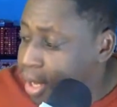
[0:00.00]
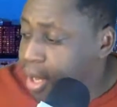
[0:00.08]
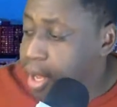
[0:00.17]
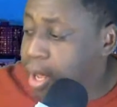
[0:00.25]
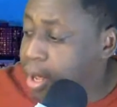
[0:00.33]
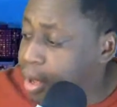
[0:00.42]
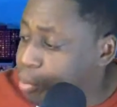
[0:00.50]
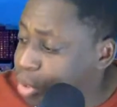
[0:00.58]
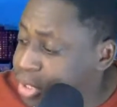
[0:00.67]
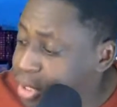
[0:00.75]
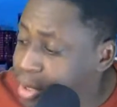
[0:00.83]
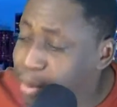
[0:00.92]
Um, we
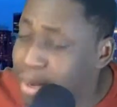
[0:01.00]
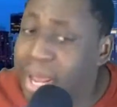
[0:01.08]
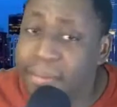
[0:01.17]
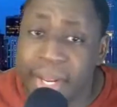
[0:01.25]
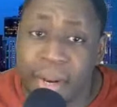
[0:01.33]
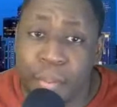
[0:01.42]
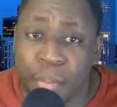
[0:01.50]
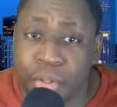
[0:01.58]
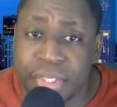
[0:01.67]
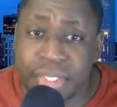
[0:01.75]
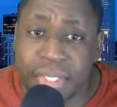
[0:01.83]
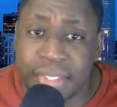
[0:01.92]
talked about having that
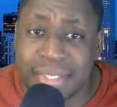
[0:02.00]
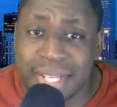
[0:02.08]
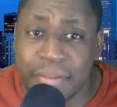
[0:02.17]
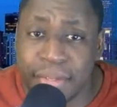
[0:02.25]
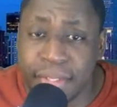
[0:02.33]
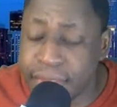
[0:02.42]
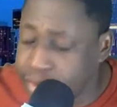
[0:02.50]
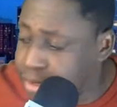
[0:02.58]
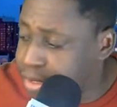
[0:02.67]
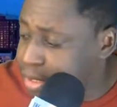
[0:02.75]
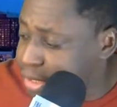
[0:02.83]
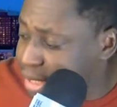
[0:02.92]
emergency savings
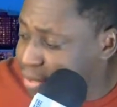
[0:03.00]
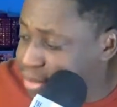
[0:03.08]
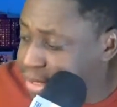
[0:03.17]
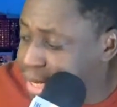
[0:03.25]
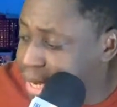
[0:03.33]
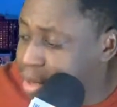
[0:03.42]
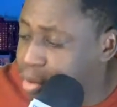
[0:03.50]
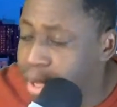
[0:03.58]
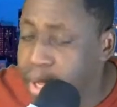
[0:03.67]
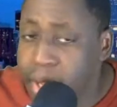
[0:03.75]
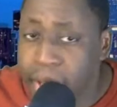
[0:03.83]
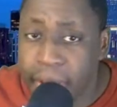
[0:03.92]
savings account,
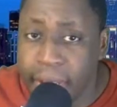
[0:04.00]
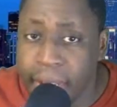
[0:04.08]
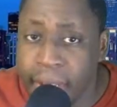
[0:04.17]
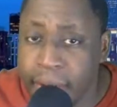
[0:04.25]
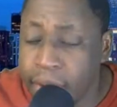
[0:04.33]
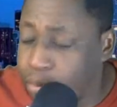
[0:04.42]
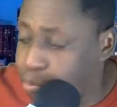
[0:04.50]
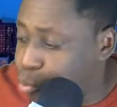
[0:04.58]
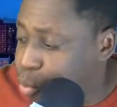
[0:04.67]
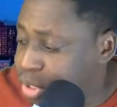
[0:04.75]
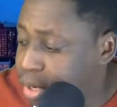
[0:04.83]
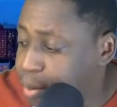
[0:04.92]
and we
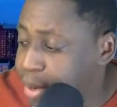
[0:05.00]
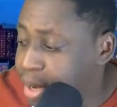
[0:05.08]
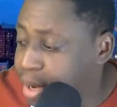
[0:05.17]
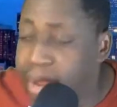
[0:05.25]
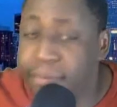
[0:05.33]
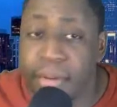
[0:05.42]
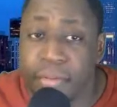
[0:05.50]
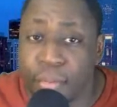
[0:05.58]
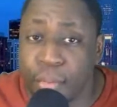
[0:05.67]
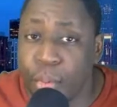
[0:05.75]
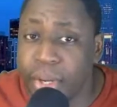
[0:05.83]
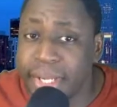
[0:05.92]
talked about having your
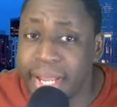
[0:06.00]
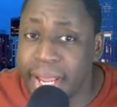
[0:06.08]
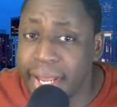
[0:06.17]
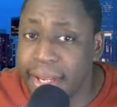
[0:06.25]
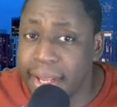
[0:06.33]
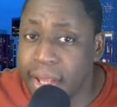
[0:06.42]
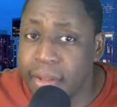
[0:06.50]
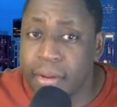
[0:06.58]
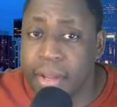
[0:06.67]
401k together.